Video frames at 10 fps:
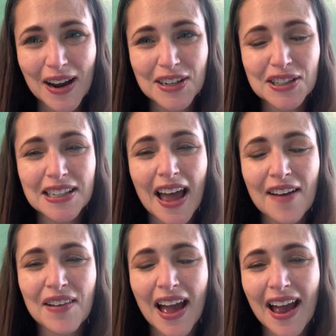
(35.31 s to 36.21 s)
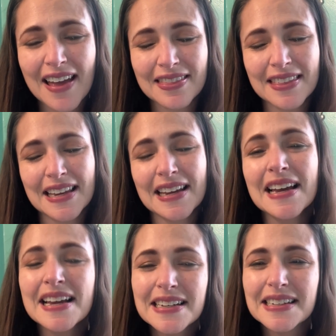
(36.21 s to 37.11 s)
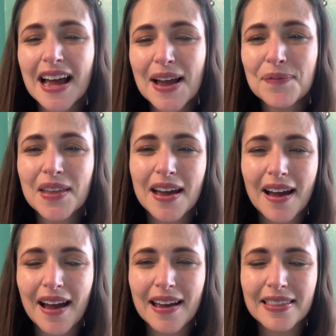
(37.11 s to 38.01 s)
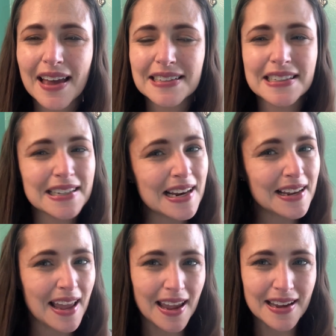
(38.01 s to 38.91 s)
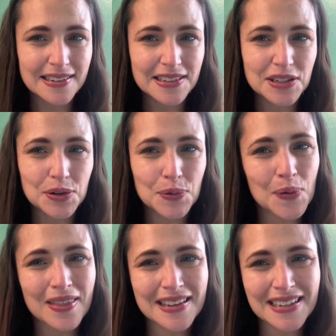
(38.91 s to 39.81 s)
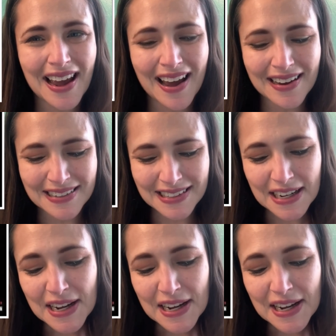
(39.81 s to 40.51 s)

I just haven't had the time that I like to dedicate to the tags.